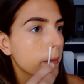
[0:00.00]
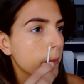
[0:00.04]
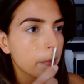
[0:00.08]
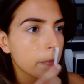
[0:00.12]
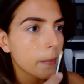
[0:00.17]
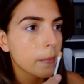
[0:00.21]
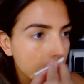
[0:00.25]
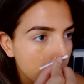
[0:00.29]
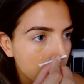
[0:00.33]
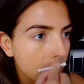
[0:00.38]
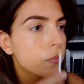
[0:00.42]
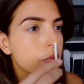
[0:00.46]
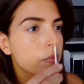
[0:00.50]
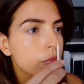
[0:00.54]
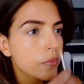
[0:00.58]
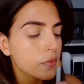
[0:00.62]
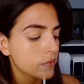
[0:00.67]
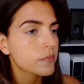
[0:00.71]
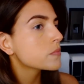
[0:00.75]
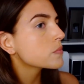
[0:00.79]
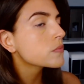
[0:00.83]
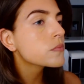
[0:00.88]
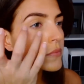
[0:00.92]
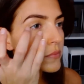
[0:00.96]
I'm going
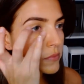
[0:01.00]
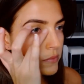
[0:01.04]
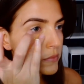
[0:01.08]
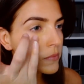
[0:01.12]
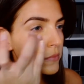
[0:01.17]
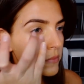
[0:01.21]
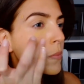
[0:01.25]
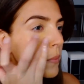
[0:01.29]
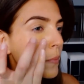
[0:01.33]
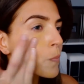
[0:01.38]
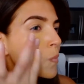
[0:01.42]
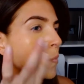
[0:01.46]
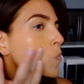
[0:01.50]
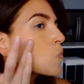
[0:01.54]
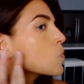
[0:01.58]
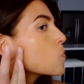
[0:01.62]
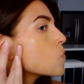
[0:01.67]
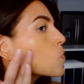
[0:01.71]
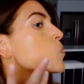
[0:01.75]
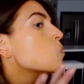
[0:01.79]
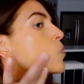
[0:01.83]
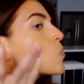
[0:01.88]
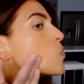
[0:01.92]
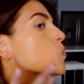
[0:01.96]
back in where I feel like I
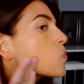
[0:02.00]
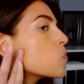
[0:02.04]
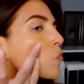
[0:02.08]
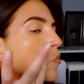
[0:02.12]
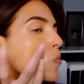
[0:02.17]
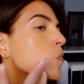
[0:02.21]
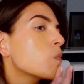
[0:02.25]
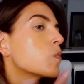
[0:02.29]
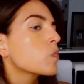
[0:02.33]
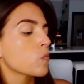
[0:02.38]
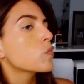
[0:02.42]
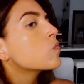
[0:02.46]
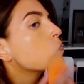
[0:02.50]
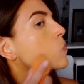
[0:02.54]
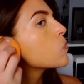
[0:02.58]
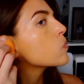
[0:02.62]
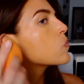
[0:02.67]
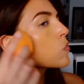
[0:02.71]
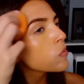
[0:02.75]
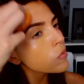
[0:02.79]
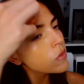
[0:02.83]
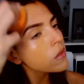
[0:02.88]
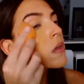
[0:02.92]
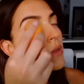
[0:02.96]
need a little bit
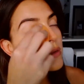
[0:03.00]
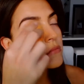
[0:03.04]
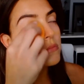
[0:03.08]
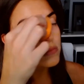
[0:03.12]
more.